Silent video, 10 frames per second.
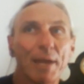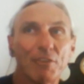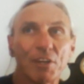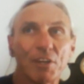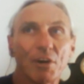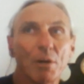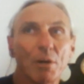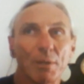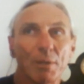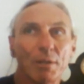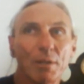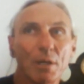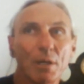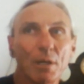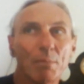a magic carpet,
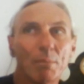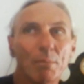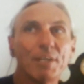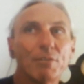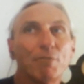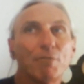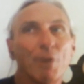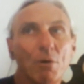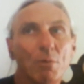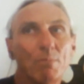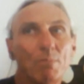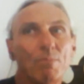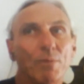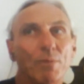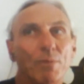but it's
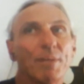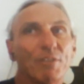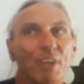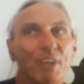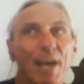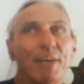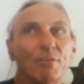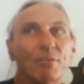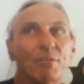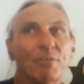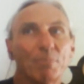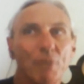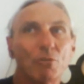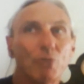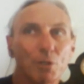foam that's got a
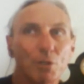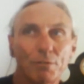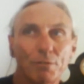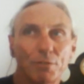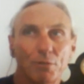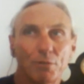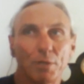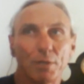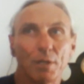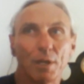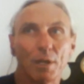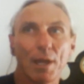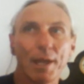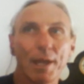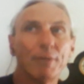special curve to it,
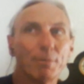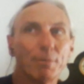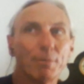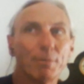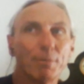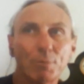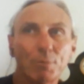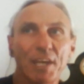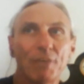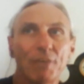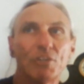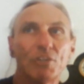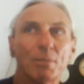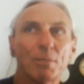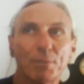and it absorbs
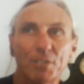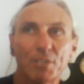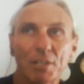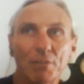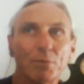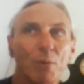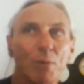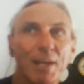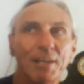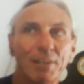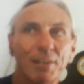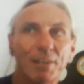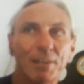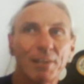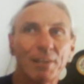energy at a particular rate
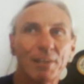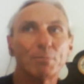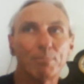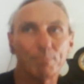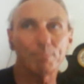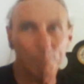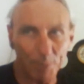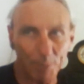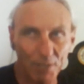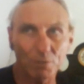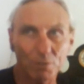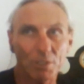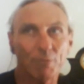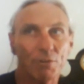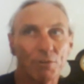and level that's
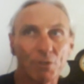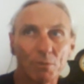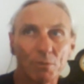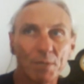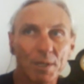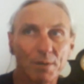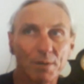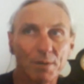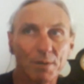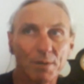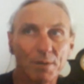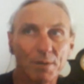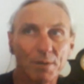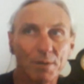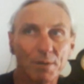conducive to human
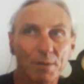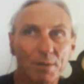hearing